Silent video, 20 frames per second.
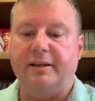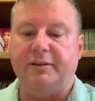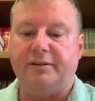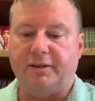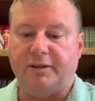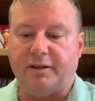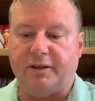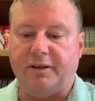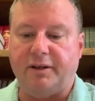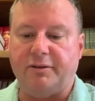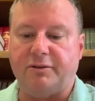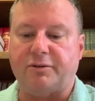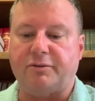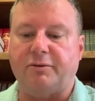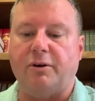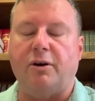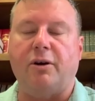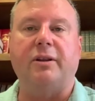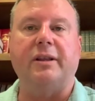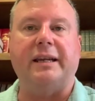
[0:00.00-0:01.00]
took another
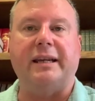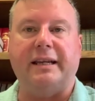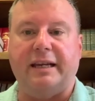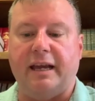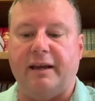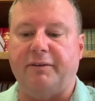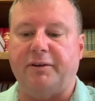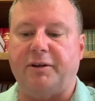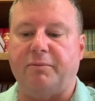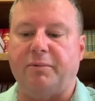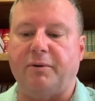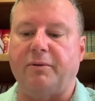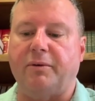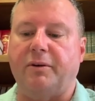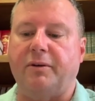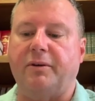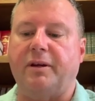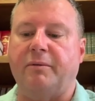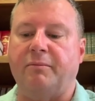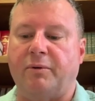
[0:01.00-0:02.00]
scroll and he gave it to
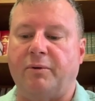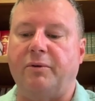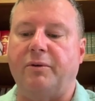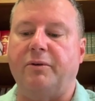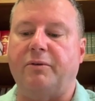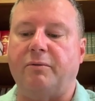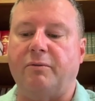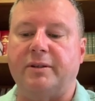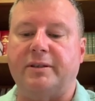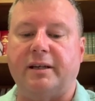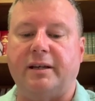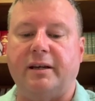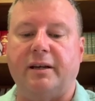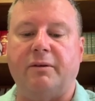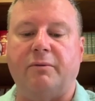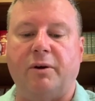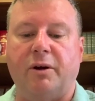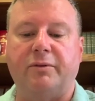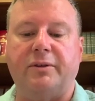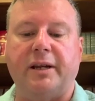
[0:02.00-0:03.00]
Baruch, and Baruch once
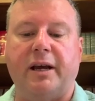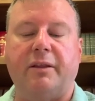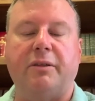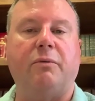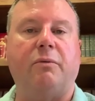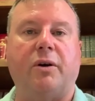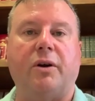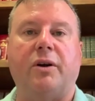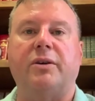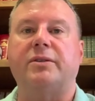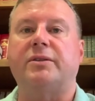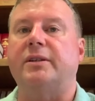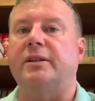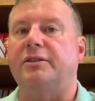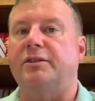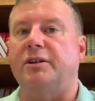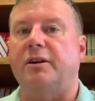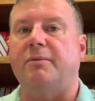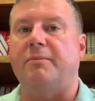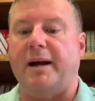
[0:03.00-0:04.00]
again wrote down the words that
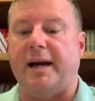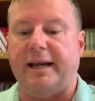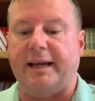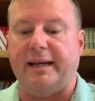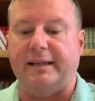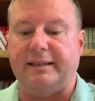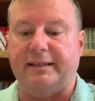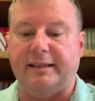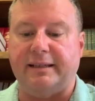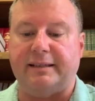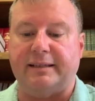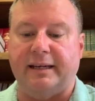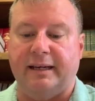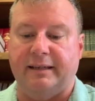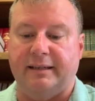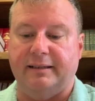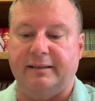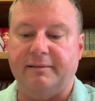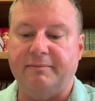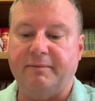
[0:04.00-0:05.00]
Jeremiah had
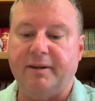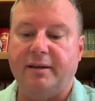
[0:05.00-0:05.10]
dictated.